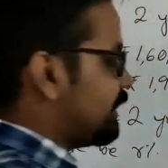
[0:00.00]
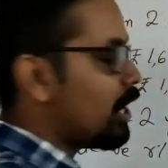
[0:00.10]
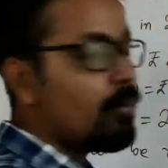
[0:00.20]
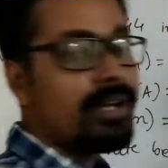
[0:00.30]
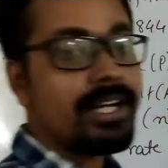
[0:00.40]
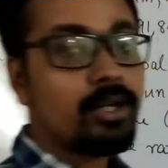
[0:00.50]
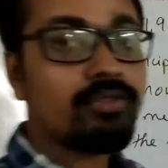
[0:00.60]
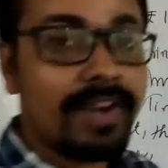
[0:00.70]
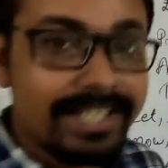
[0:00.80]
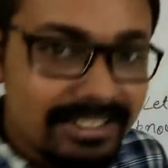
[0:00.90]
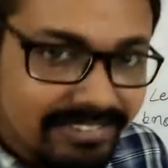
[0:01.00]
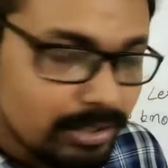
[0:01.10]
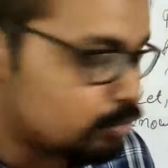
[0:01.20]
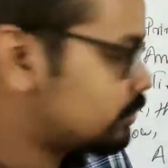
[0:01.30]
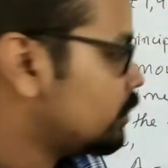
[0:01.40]
Now we need to find the
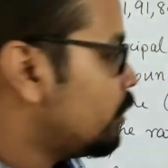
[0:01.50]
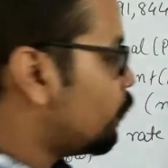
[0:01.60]
values.